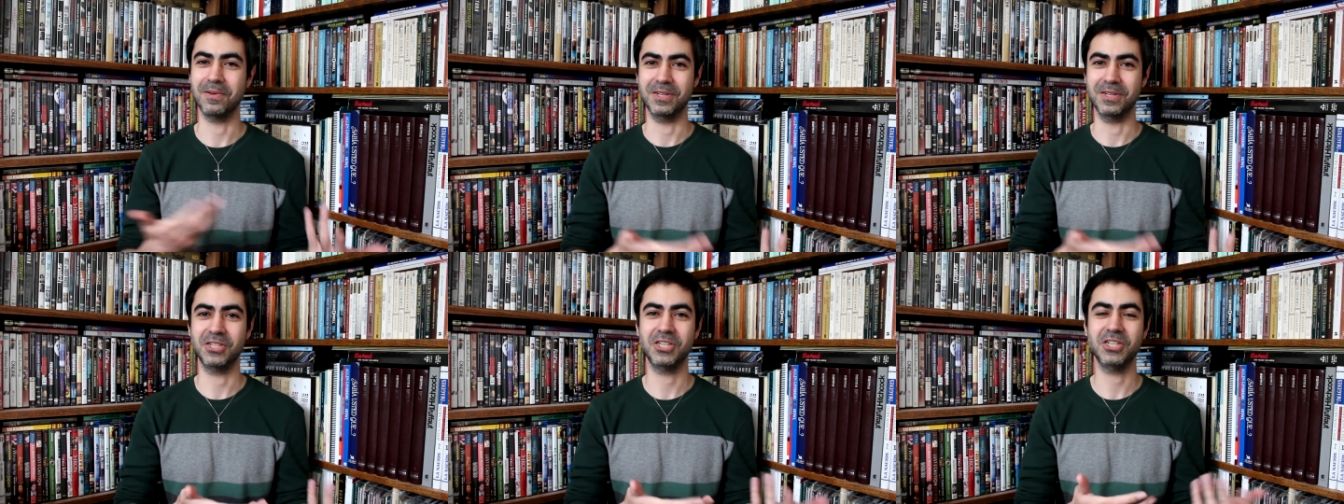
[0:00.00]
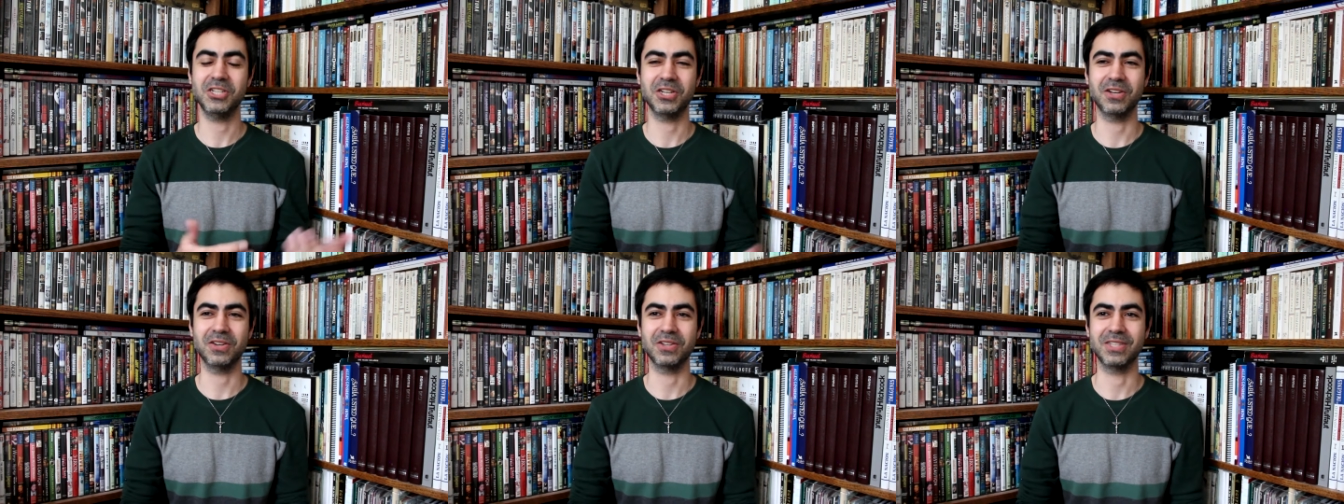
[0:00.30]
and she
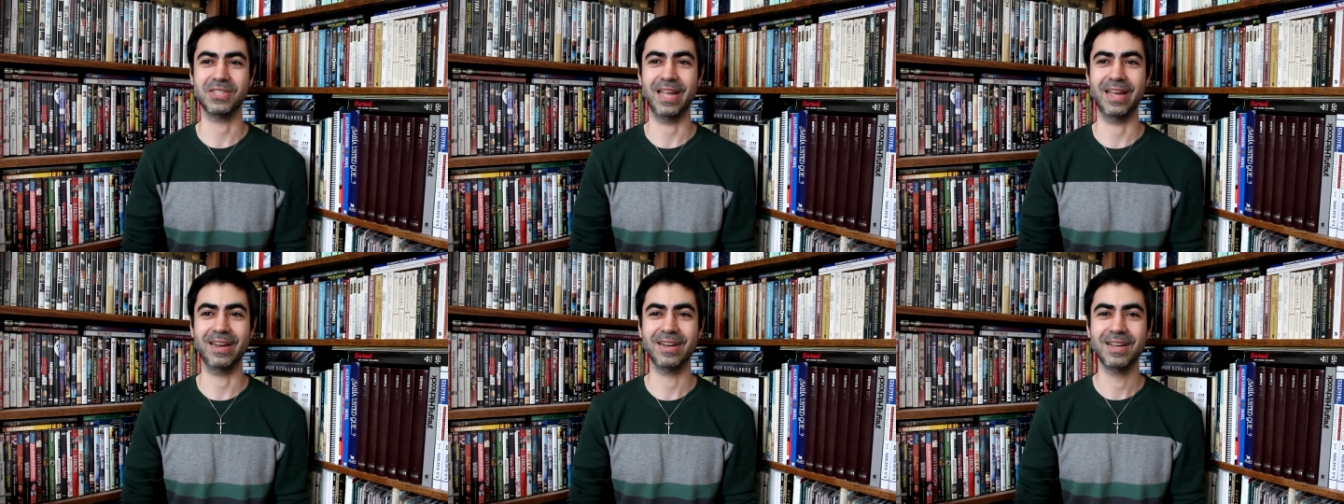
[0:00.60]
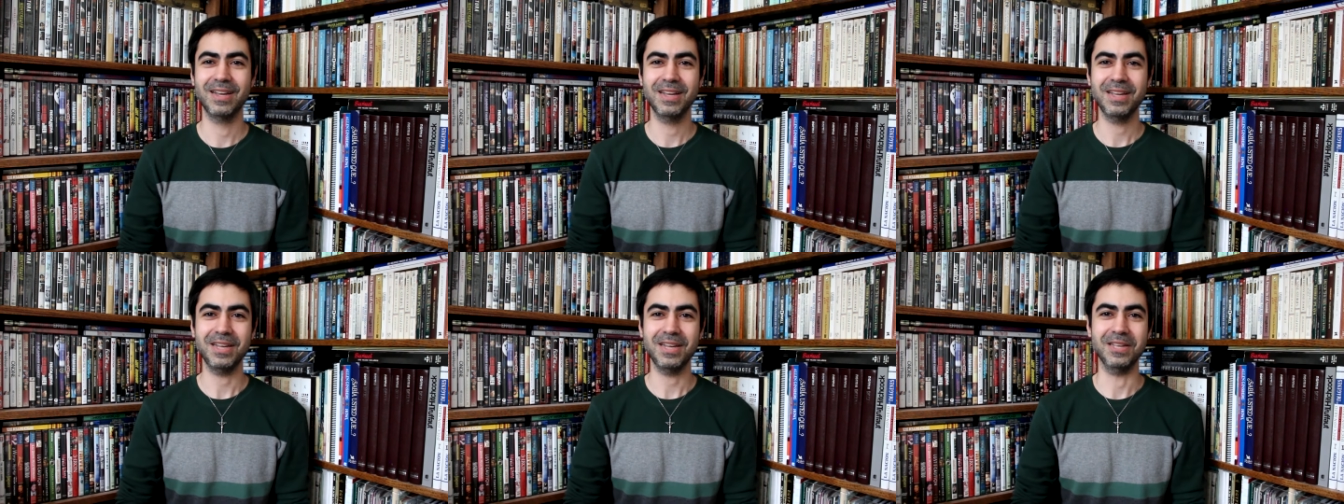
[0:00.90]
shares that
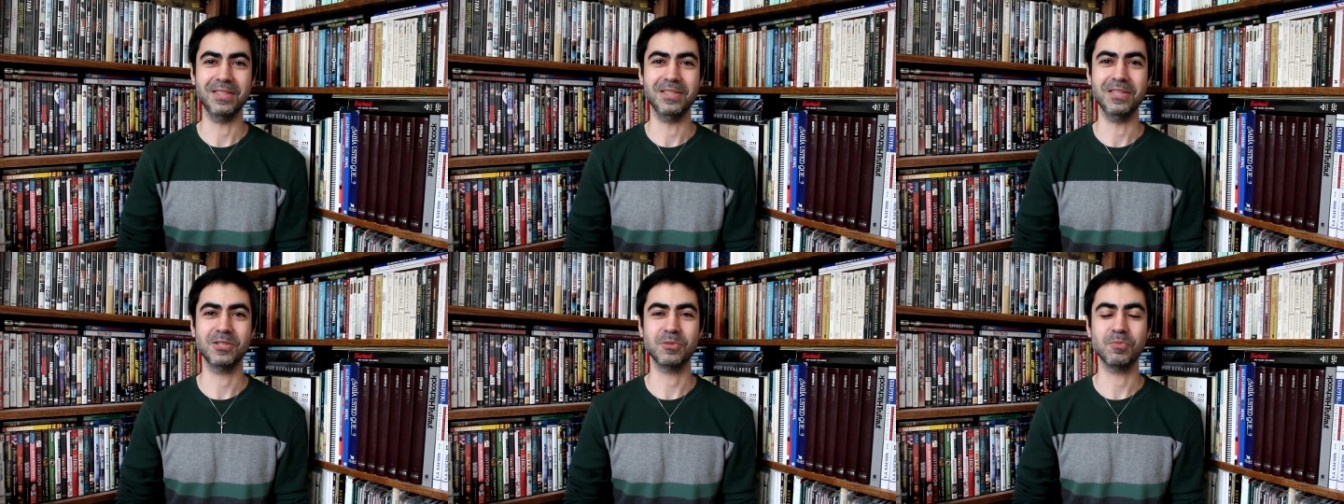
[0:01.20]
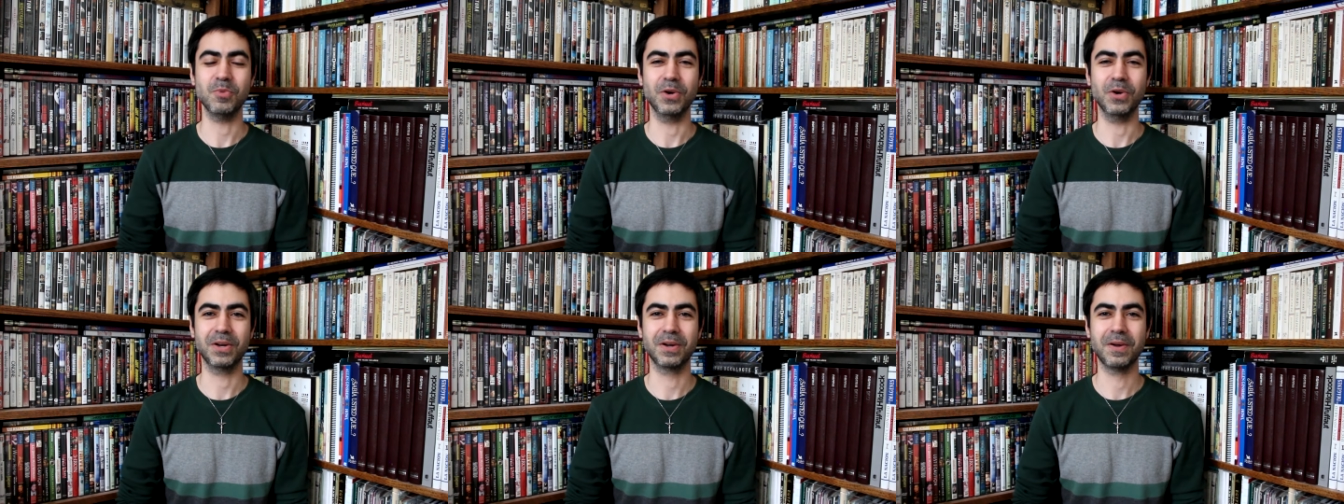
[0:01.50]
in this
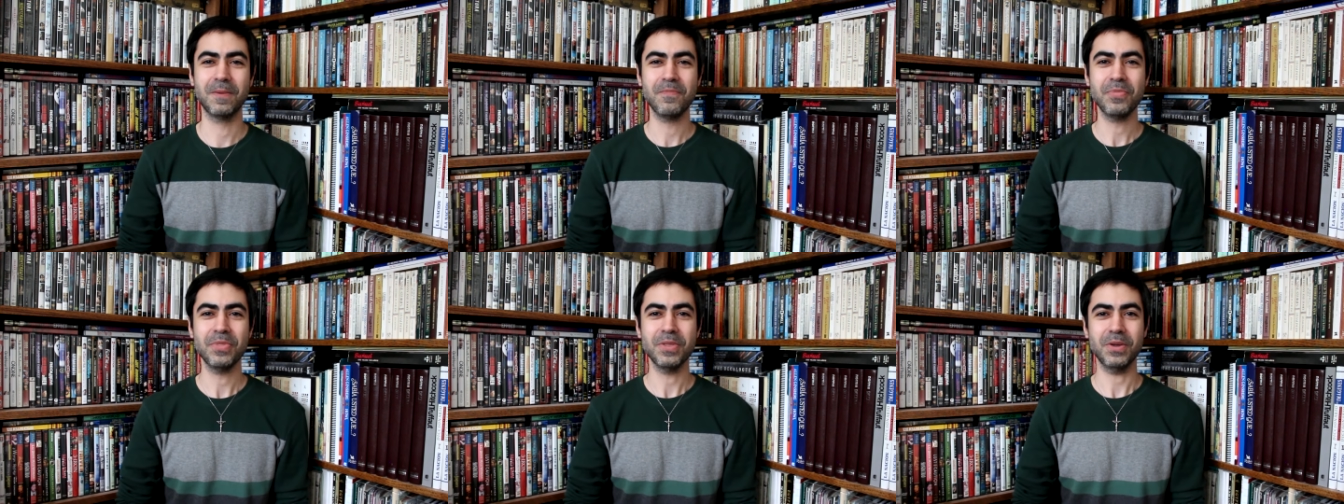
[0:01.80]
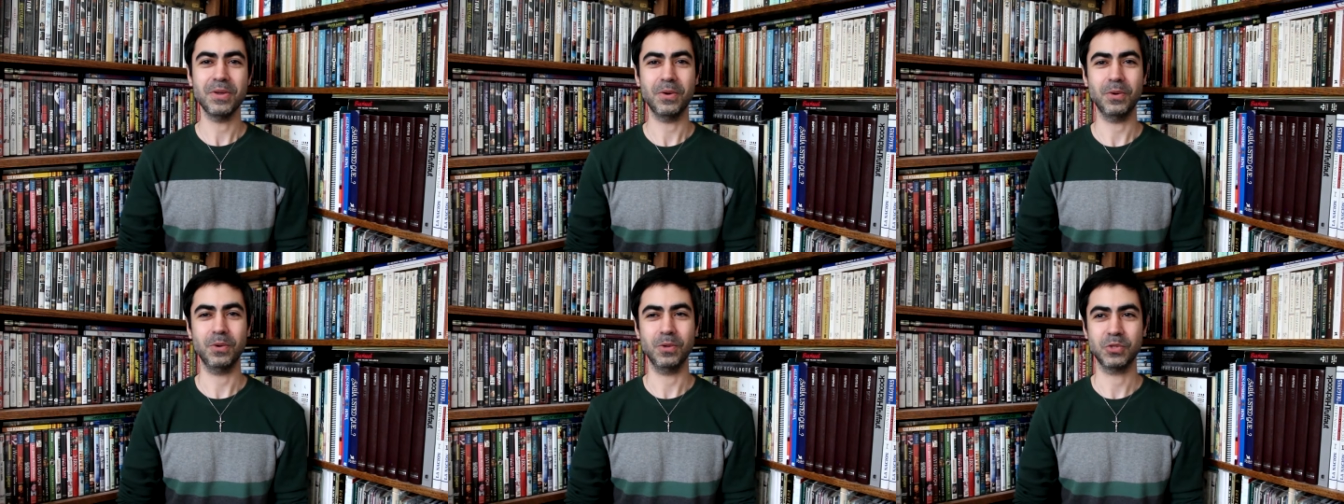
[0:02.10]
book
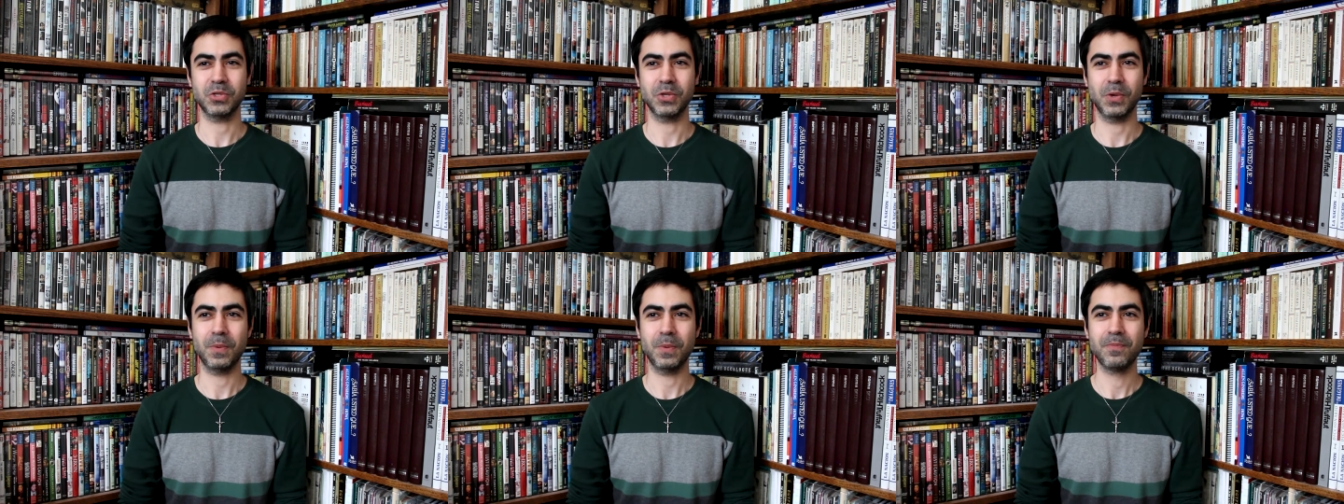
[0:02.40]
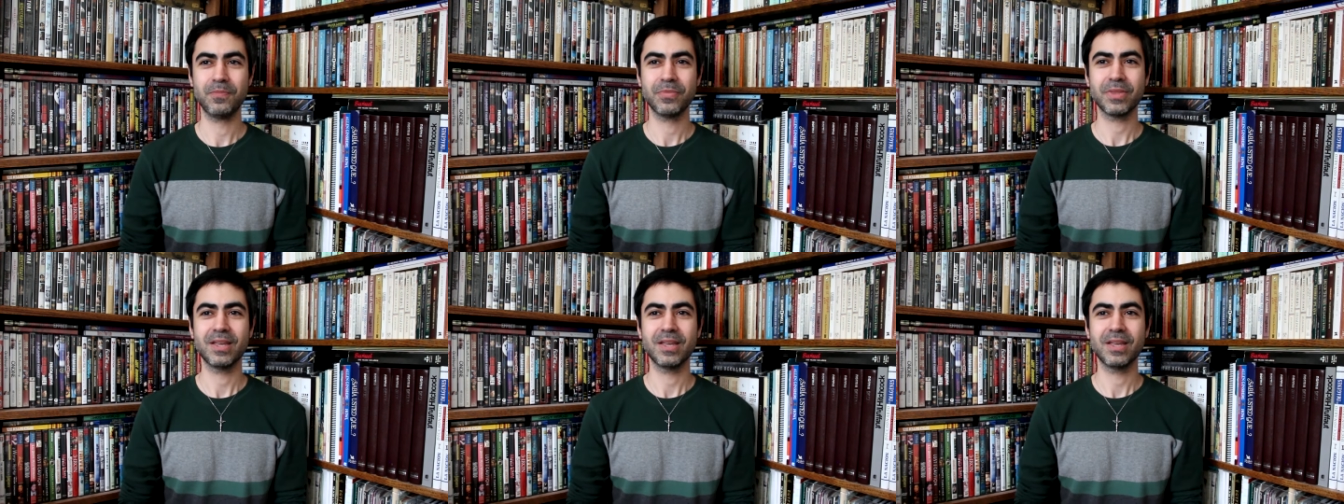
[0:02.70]
also.